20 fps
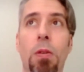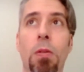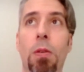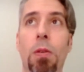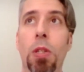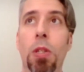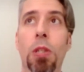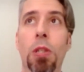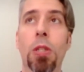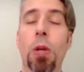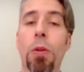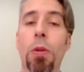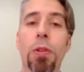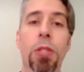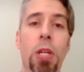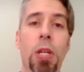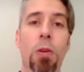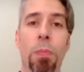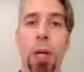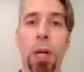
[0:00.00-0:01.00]
could go to the
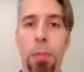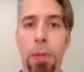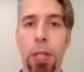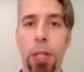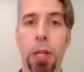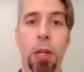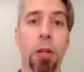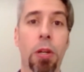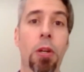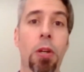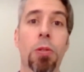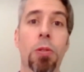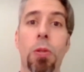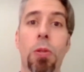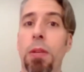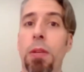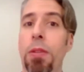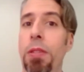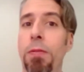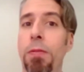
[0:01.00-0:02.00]
general public, it could go
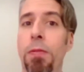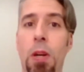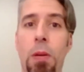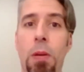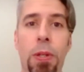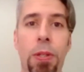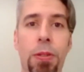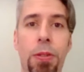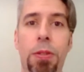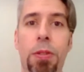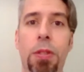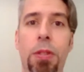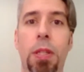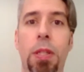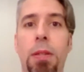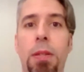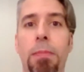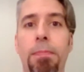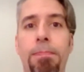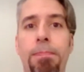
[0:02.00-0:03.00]
directly to farmers,
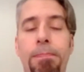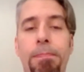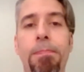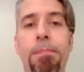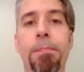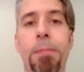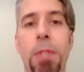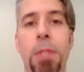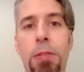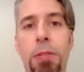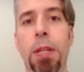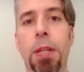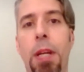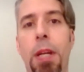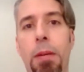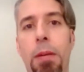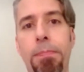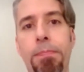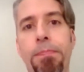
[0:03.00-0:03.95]
things like that.